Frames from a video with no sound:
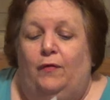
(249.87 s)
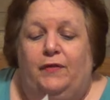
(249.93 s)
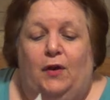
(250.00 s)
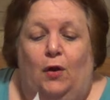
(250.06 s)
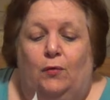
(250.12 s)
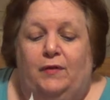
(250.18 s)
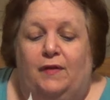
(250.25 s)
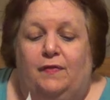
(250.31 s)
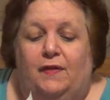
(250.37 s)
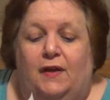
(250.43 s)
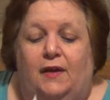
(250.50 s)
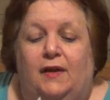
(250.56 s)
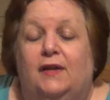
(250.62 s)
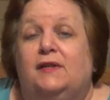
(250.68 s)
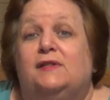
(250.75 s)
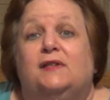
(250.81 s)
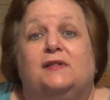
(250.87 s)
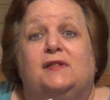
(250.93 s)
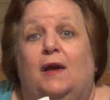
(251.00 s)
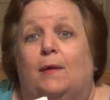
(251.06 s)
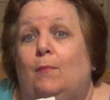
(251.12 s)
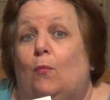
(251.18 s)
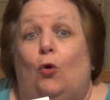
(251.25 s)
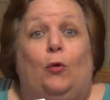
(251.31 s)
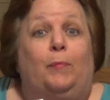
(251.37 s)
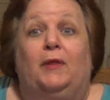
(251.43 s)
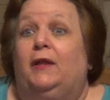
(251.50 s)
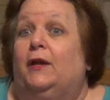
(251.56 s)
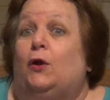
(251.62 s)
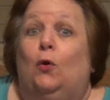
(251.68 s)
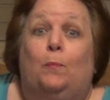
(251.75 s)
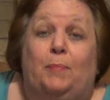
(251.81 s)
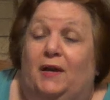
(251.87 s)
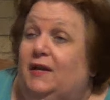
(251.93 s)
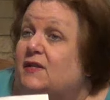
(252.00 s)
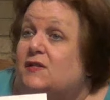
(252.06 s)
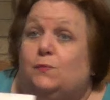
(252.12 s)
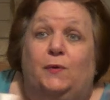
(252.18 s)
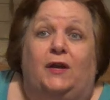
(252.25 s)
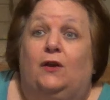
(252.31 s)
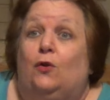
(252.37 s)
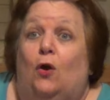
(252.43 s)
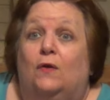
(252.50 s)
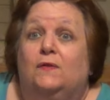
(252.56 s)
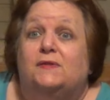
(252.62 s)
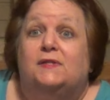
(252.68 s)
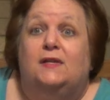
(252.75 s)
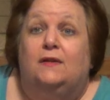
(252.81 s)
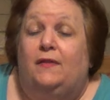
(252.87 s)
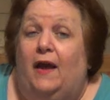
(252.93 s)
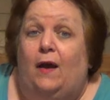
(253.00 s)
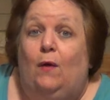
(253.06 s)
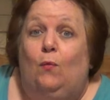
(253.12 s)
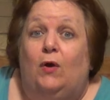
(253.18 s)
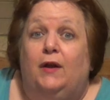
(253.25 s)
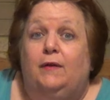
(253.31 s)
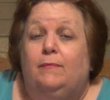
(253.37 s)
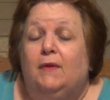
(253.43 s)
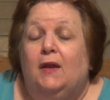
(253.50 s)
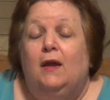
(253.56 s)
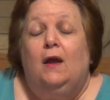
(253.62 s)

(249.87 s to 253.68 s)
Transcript: The only thing is I'm morbidly obese. We can all see that one.